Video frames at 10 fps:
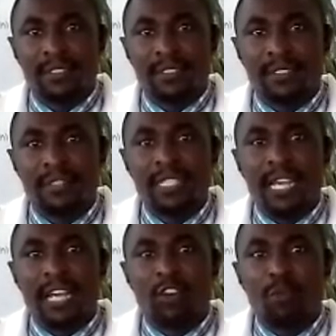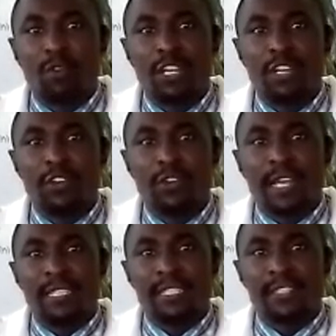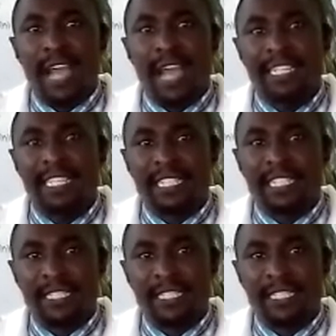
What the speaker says: These are commonly known as the algae.